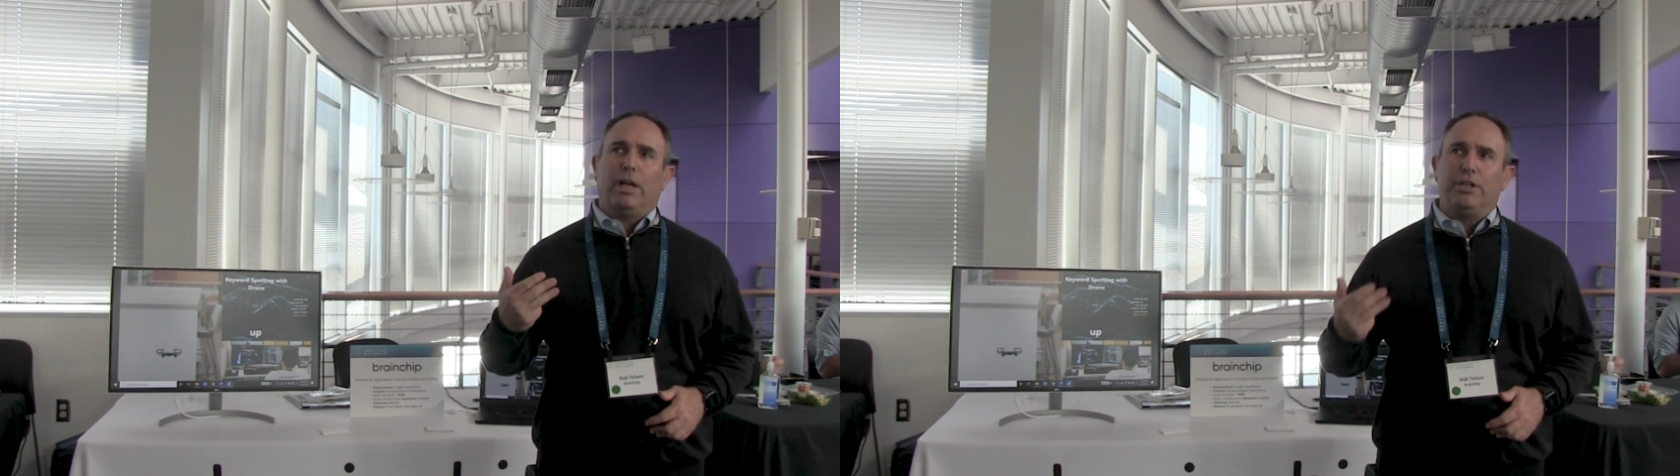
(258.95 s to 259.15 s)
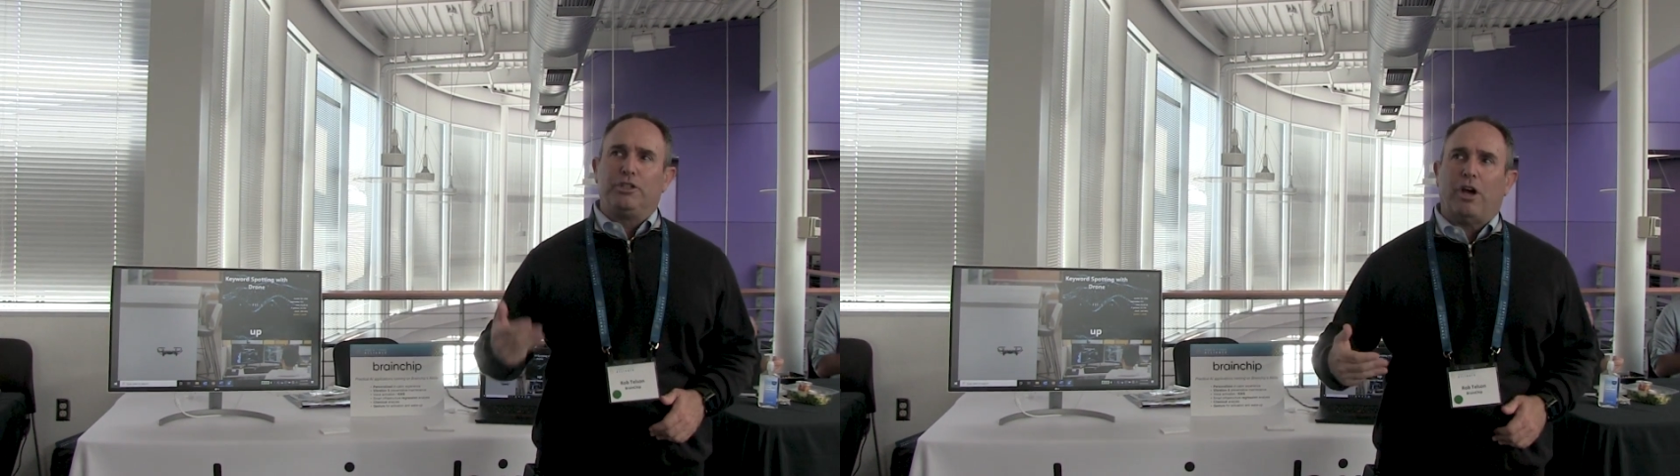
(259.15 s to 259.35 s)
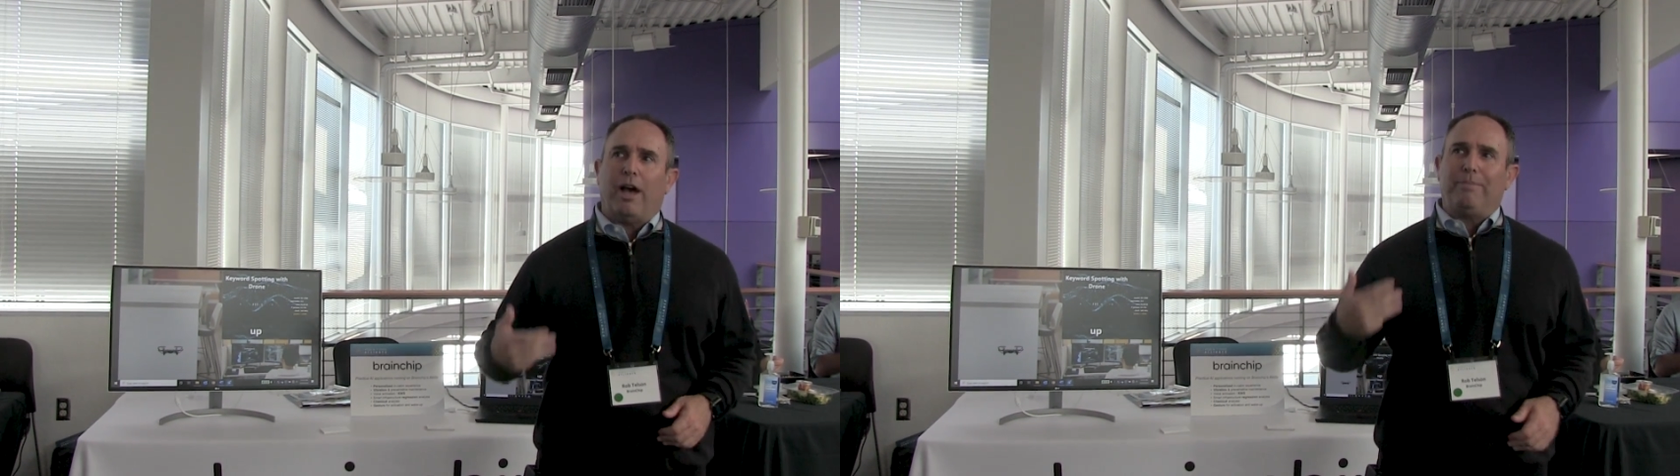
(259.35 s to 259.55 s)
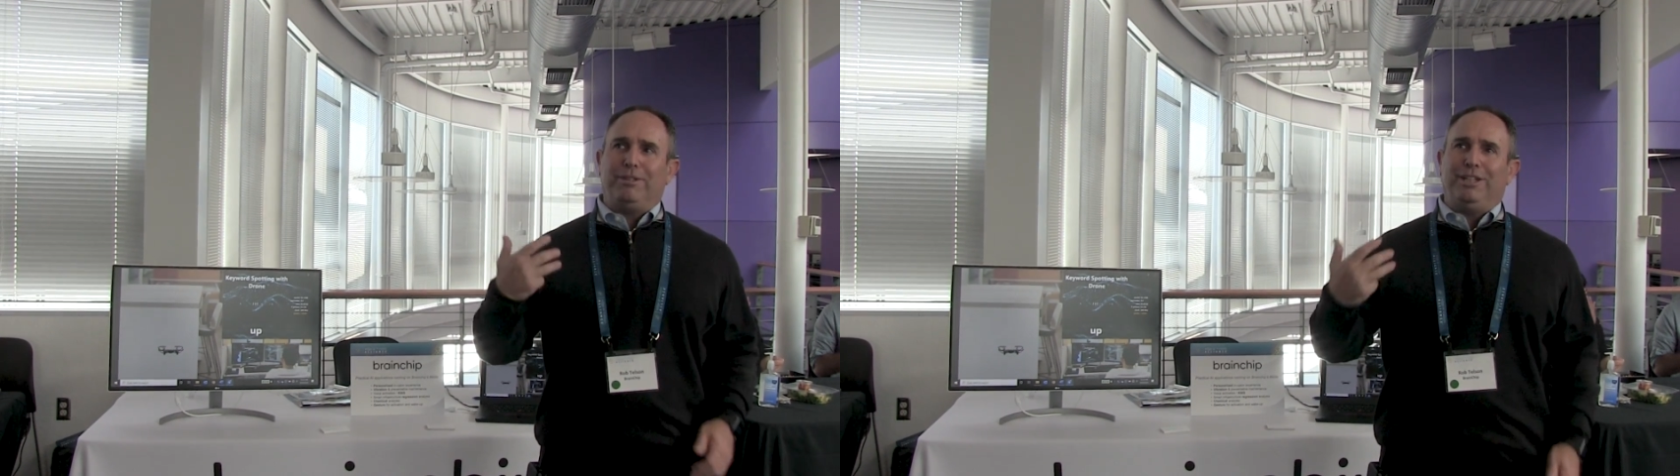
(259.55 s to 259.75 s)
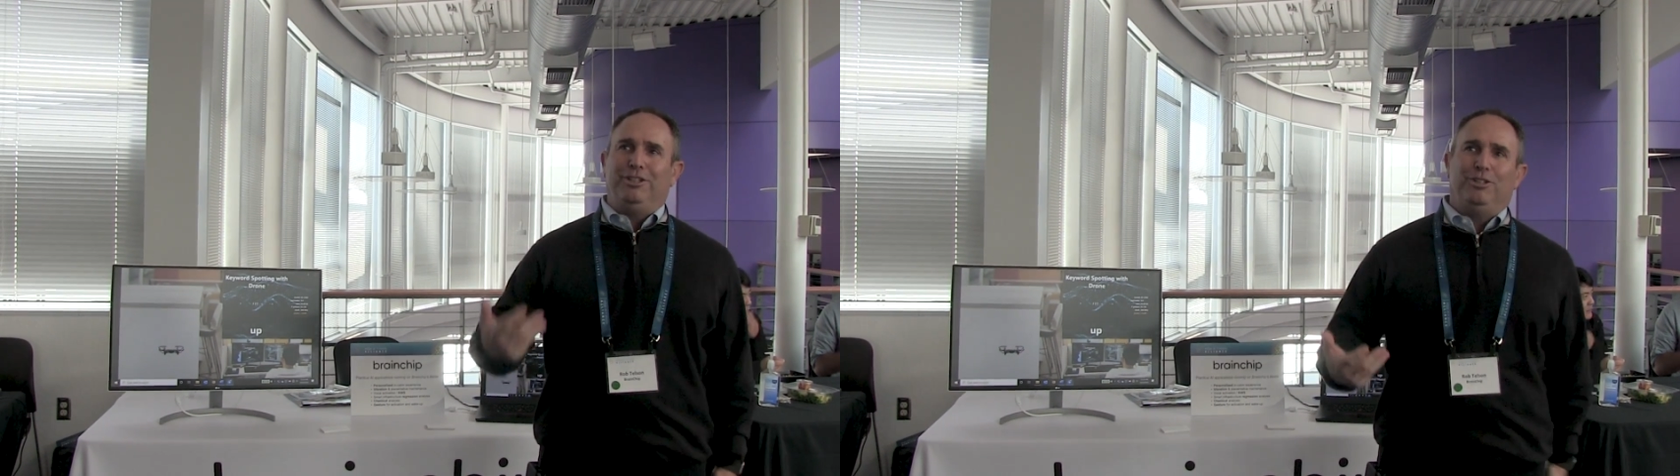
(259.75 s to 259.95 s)

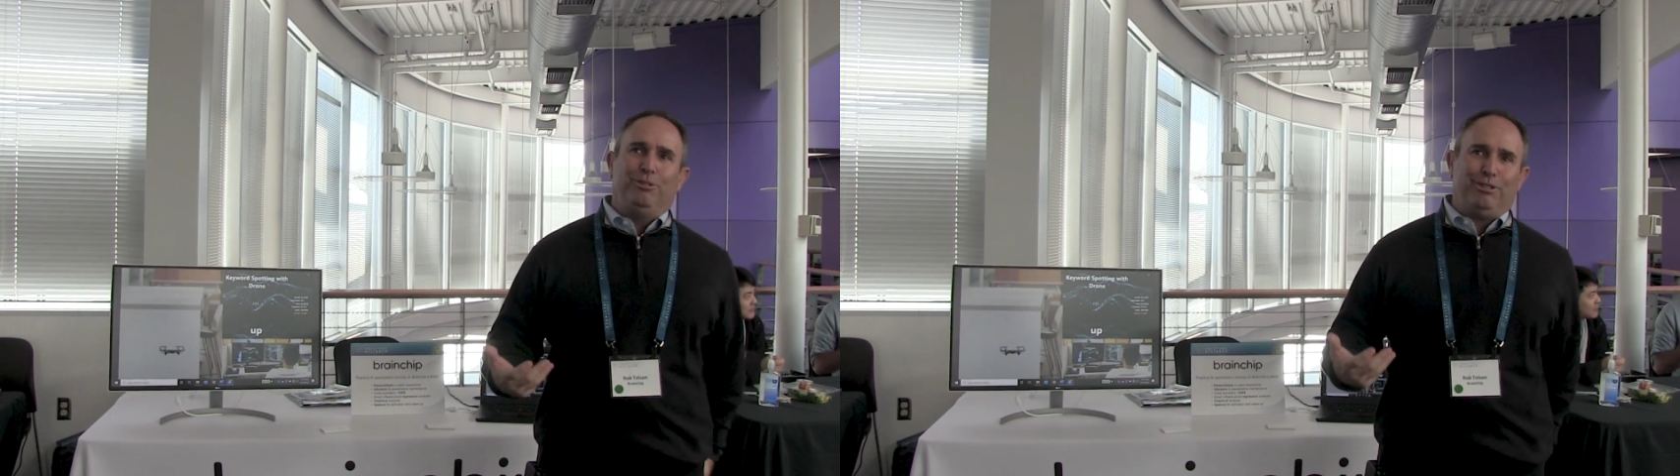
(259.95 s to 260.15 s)
adopting new